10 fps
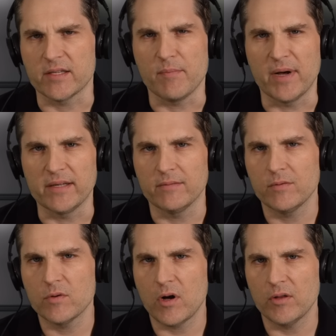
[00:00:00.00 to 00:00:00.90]
it's the button
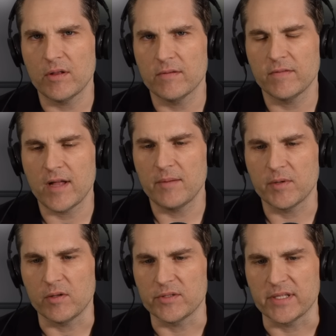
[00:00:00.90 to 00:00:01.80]
who called on the
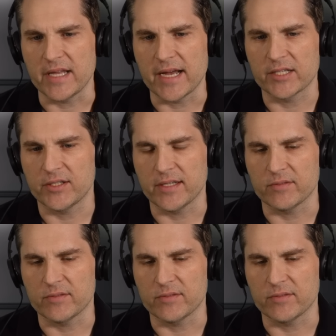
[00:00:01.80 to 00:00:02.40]
flop, closing the action.